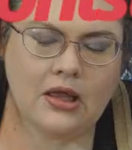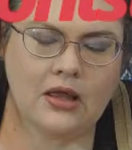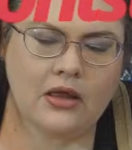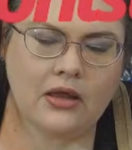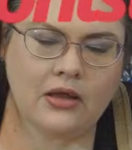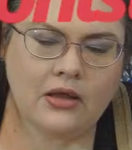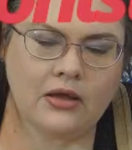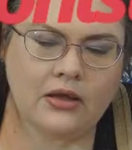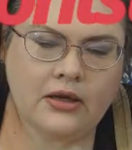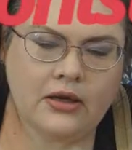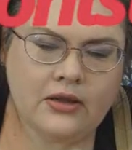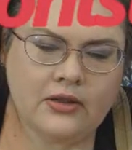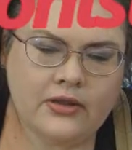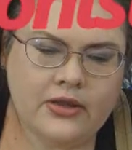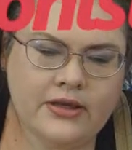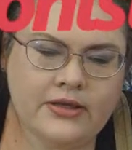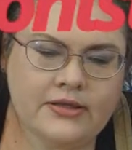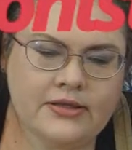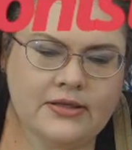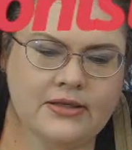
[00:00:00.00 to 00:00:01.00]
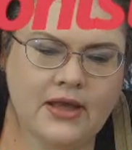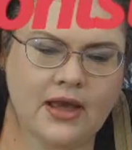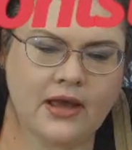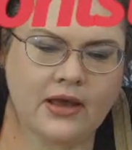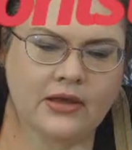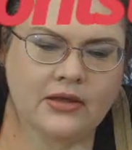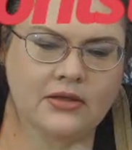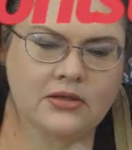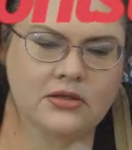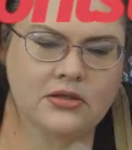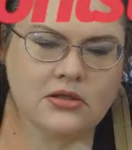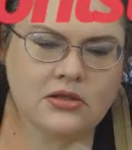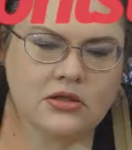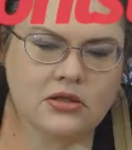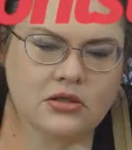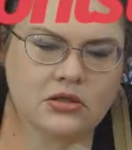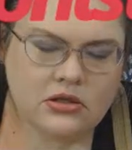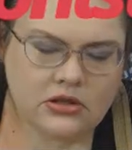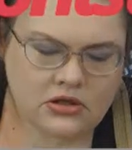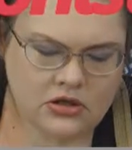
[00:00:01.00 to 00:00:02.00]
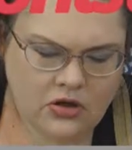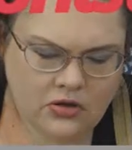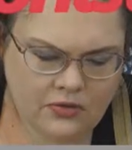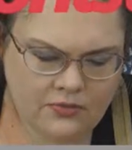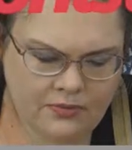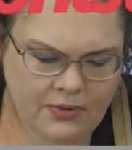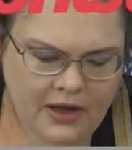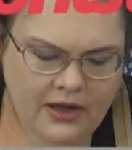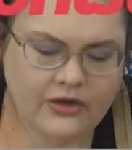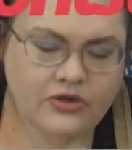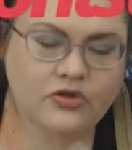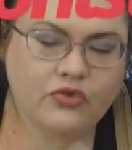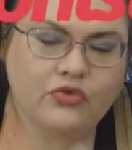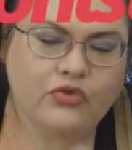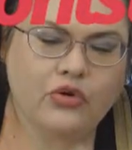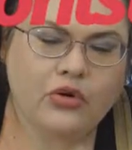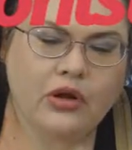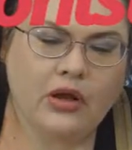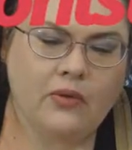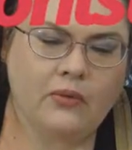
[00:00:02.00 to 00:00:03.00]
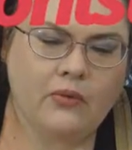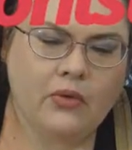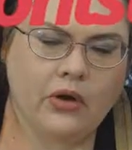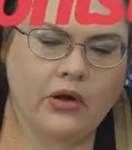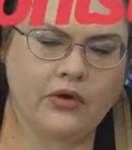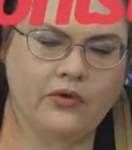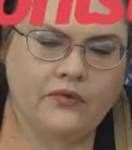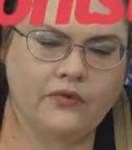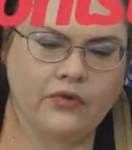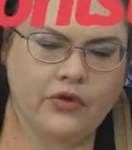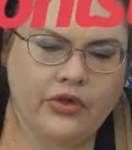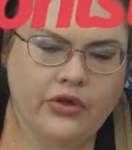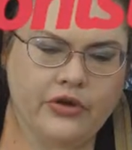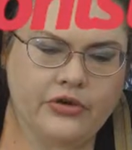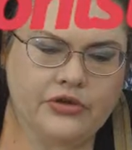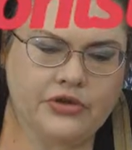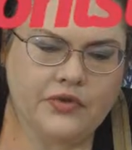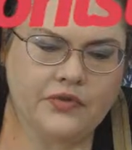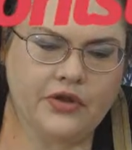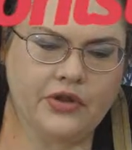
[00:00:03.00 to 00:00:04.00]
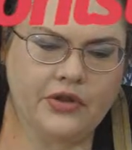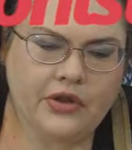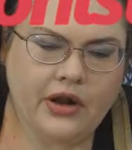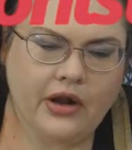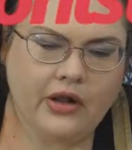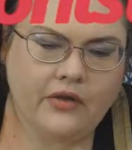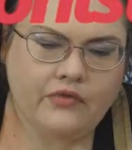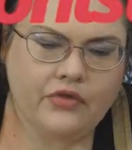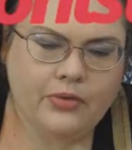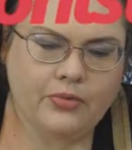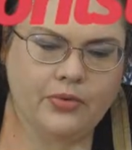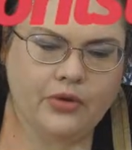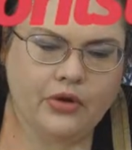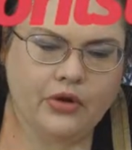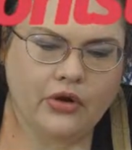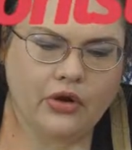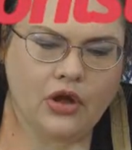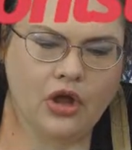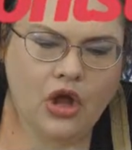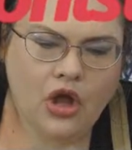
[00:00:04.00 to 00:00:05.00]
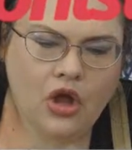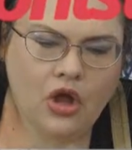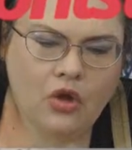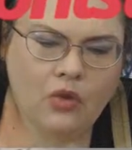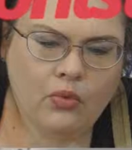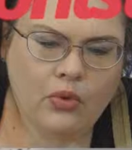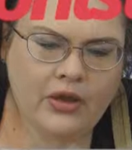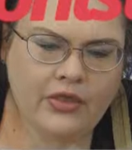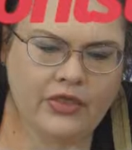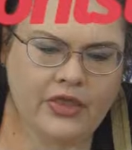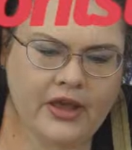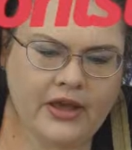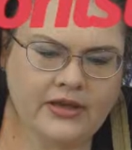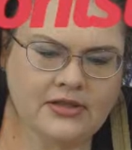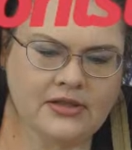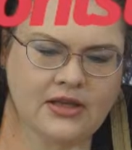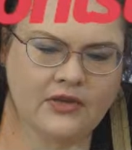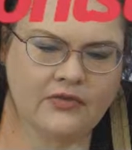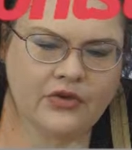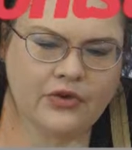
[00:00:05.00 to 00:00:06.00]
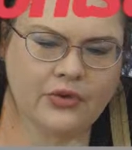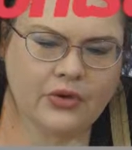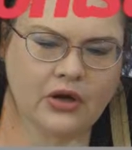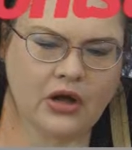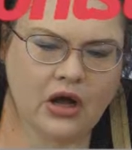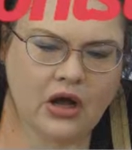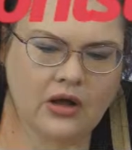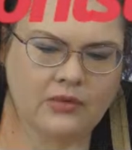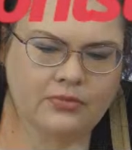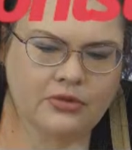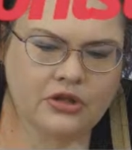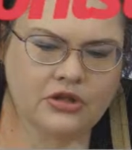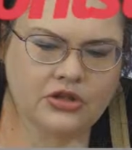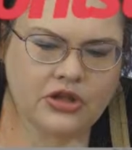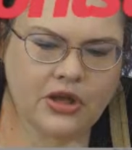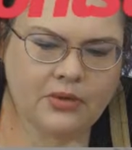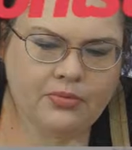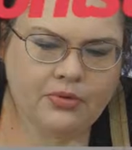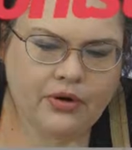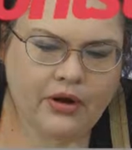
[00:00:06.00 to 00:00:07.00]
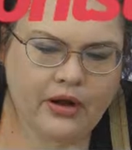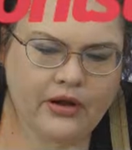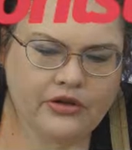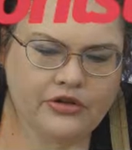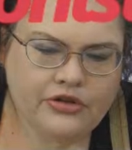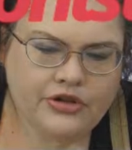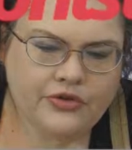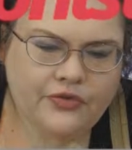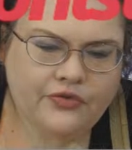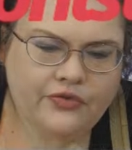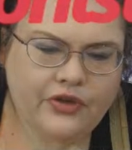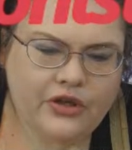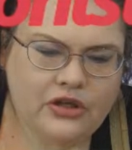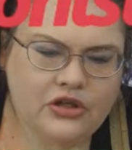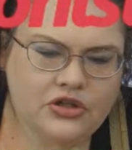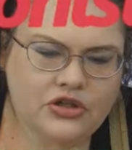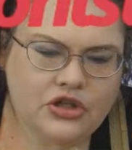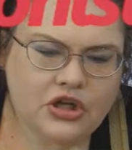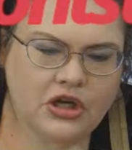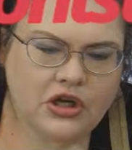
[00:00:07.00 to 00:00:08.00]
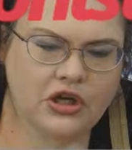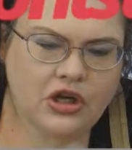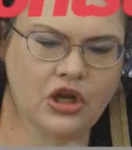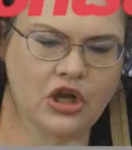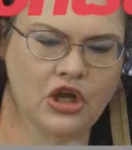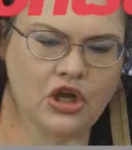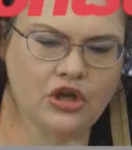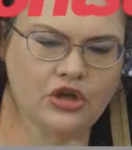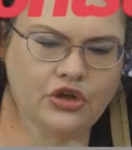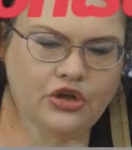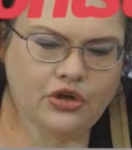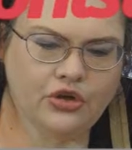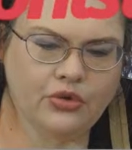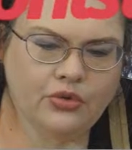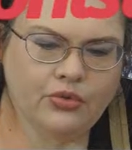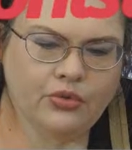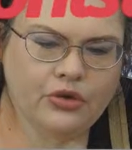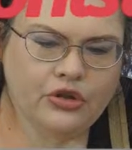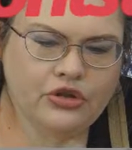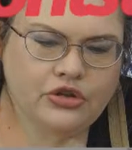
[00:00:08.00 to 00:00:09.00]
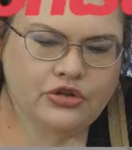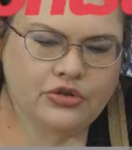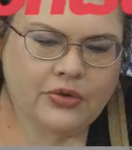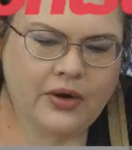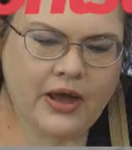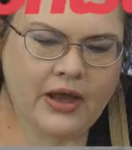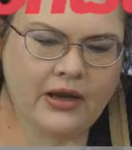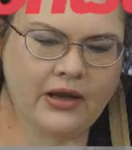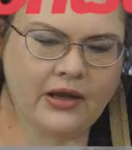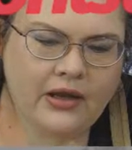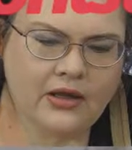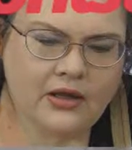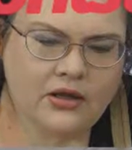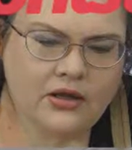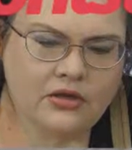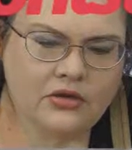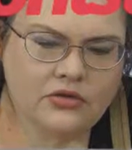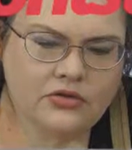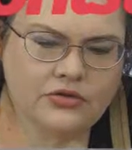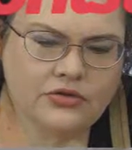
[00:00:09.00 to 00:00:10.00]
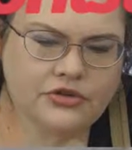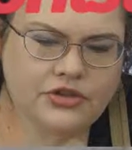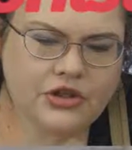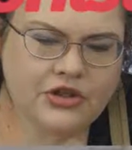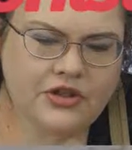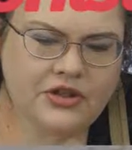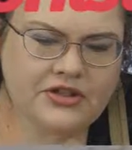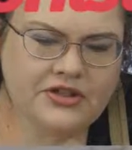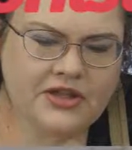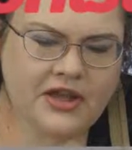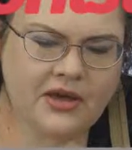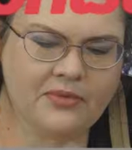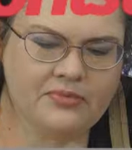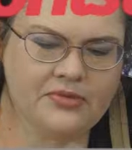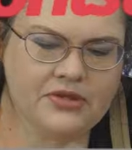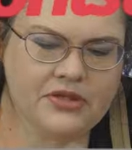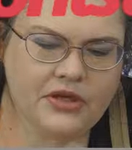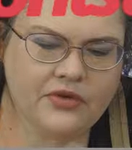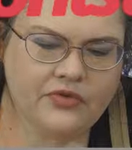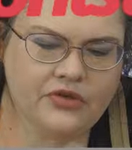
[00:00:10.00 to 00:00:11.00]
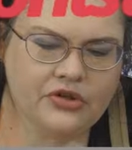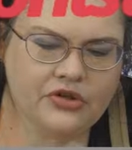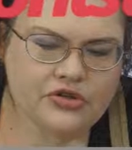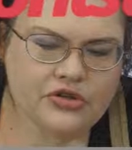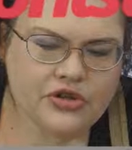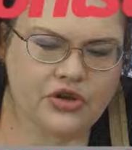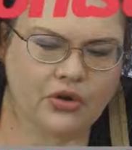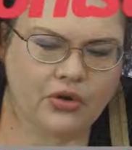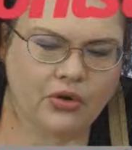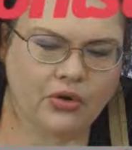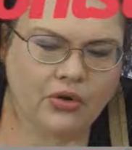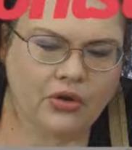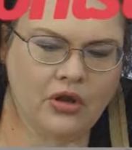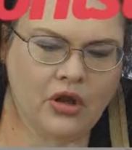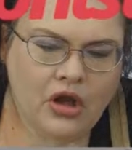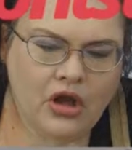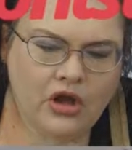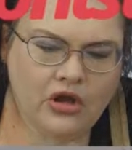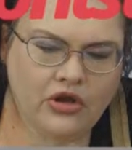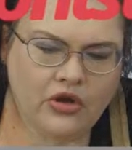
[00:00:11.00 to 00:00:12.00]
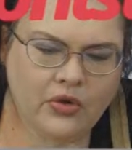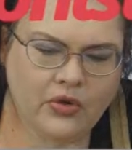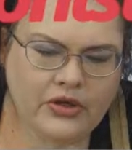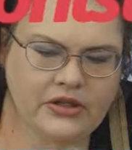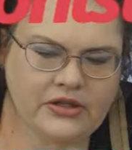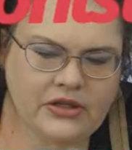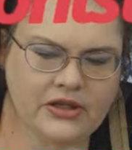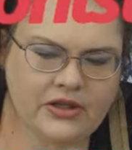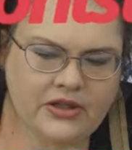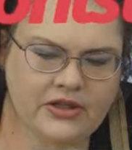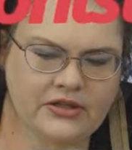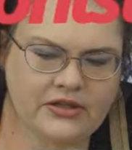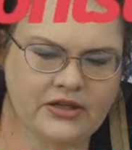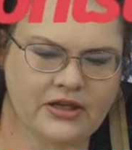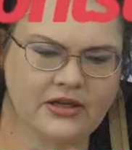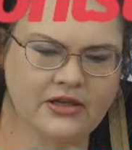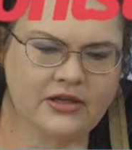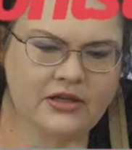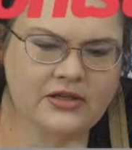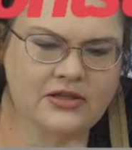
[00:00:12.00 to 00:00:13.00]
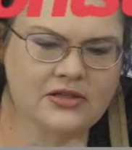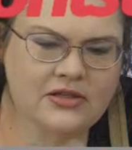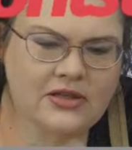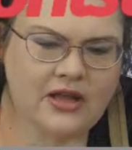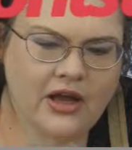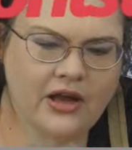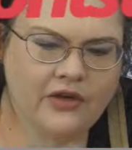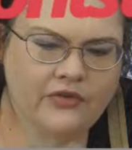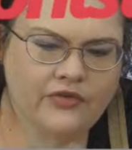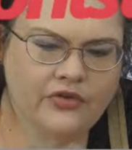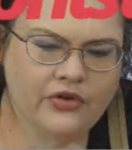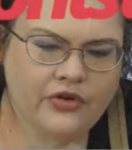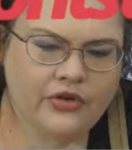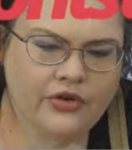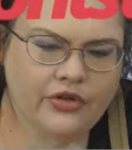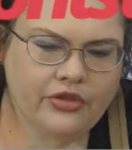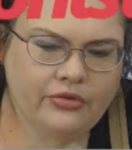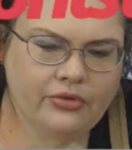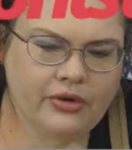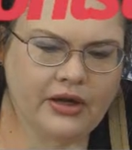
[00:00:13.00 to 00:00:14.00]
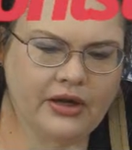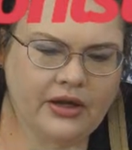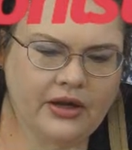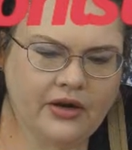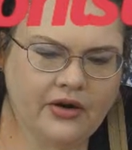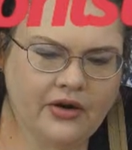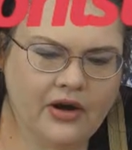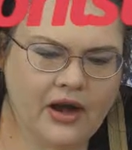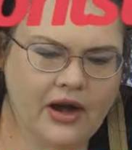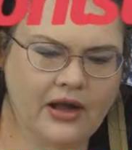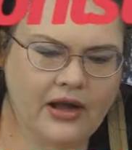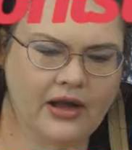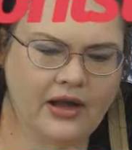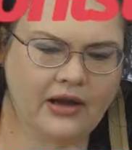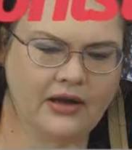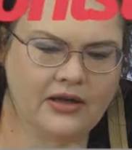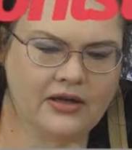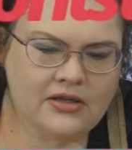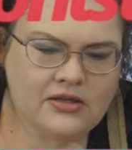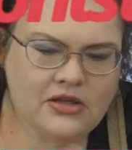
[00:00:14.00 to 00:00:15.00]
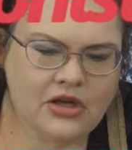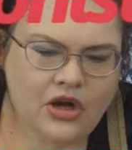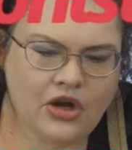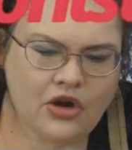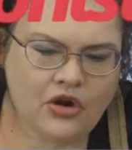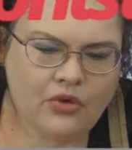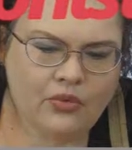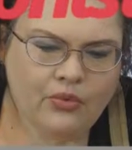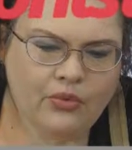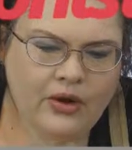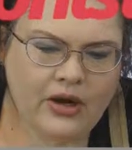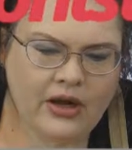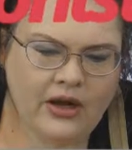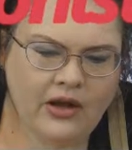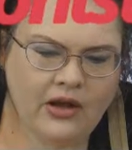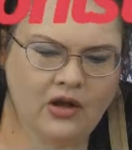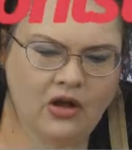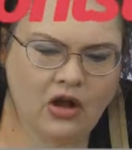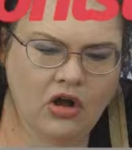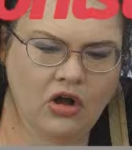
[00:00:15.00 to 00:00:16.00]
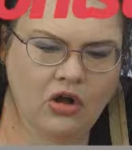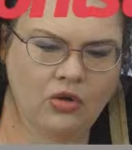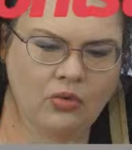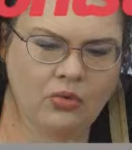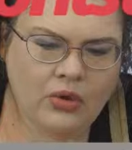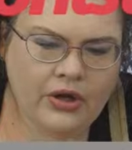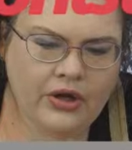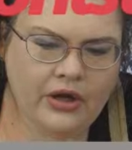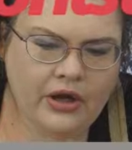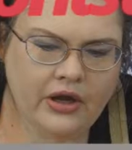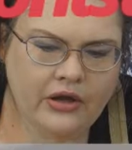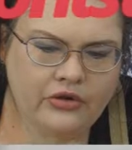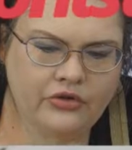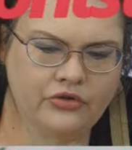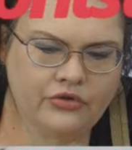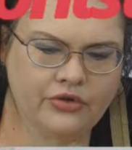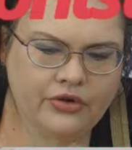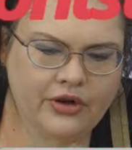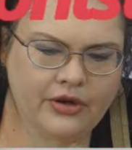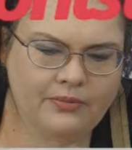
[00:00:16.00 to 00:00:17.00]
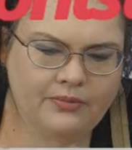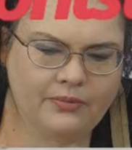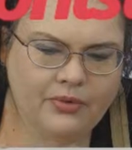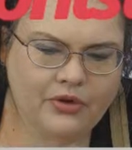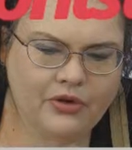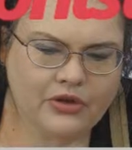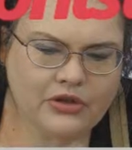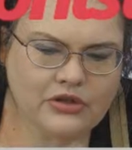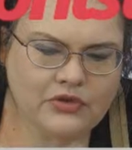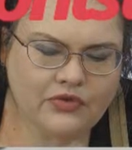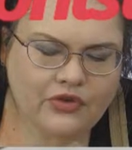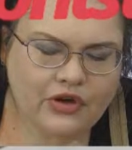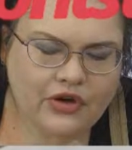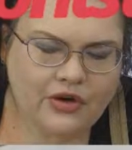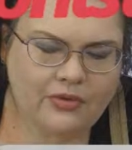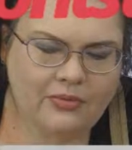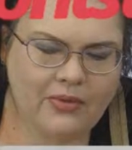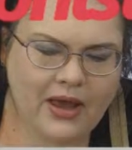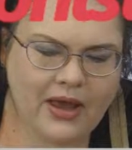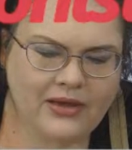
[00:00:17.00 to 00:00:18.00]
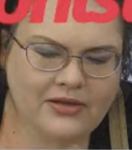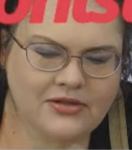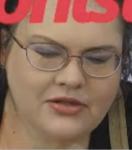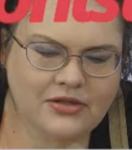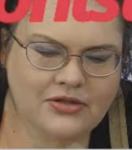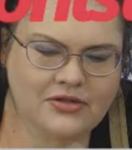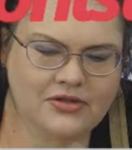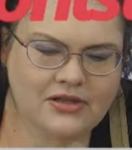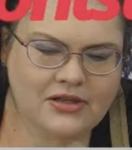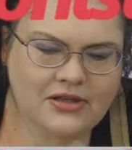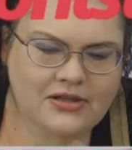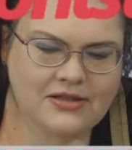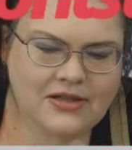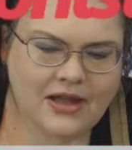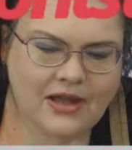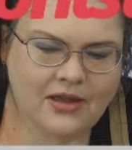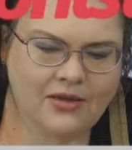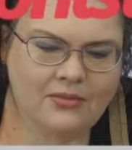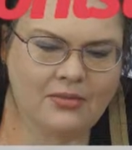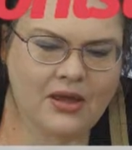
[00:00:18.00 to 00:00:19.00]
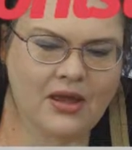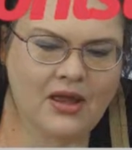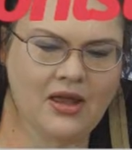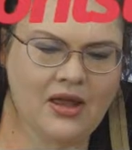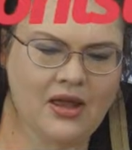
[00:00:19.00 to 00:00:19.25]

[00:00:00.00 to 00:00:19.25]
And this says, it's on page 41 for those of you that have the book. What things have you accomplished that prior to finishing you were dreading to the depths of your soul? Going to the dentist after a 3-year hiatus. Reading all 100 books for your master's exam.